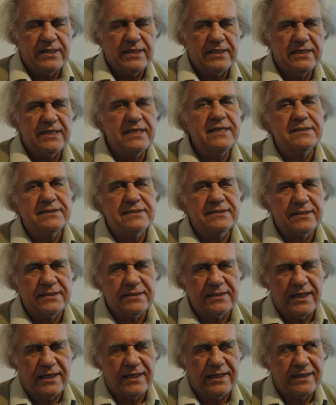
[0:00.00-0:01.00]

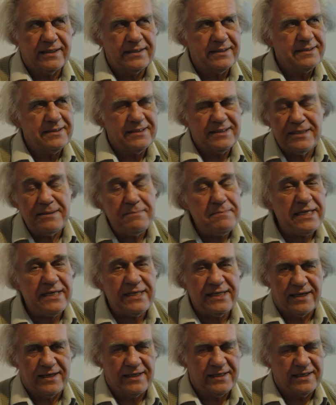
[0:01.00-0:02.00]
instant uh,
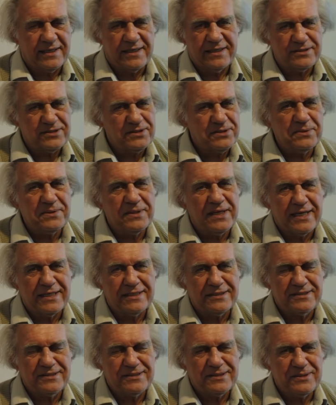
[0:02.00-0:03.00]
immediately as soon
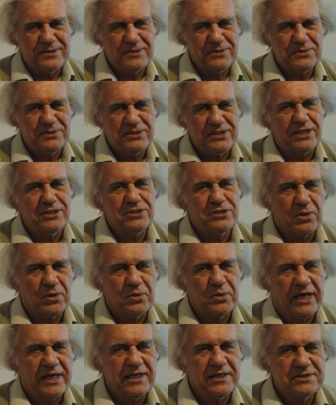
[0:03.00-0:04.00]
as you change your
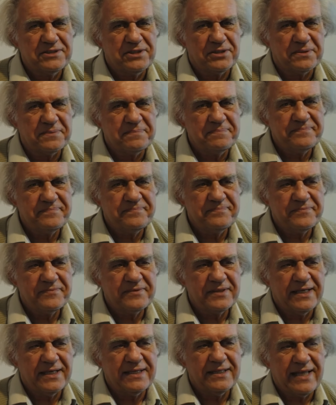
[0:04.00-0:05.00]
location.
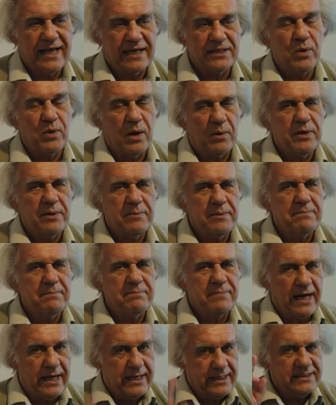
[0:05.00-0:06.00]
Okay, that's what we mean
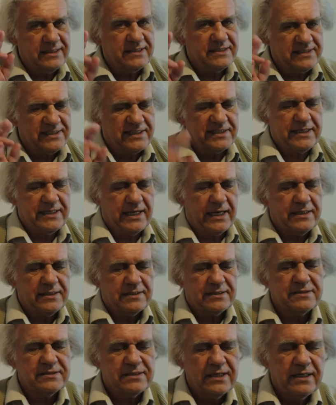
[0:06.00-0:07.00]
by
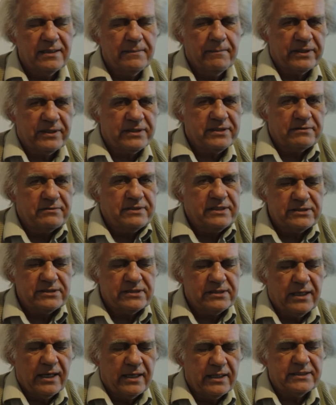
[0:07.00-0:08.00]
instantaneous. But there
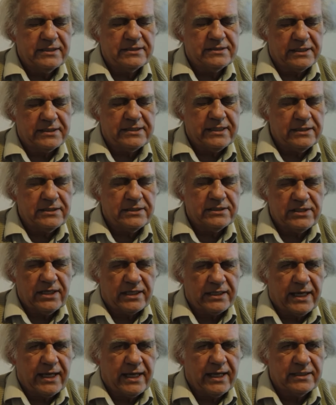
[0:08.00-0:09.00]
is instantaneous
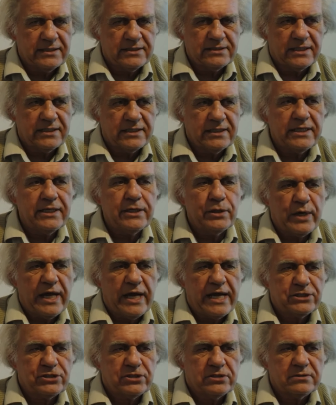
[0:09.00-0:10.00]
again is an
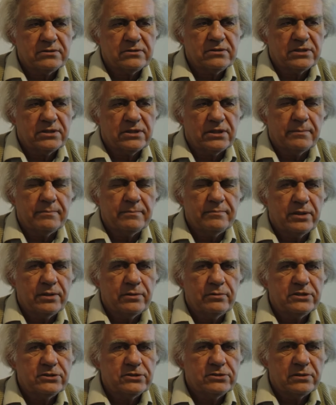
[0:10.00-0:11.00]
irrational term. There
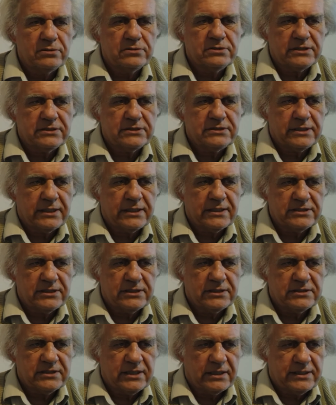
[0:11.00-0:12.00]
is no such thing as
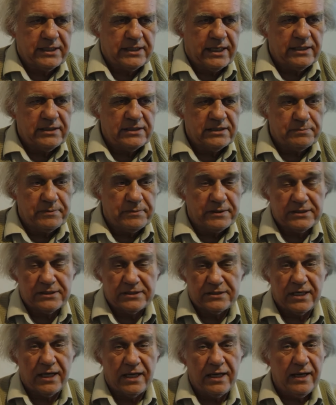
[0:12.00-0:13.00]
instantaneous
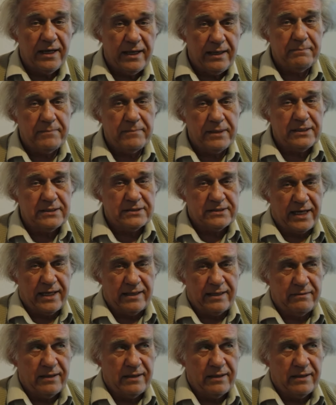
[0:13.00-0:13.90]
because it means that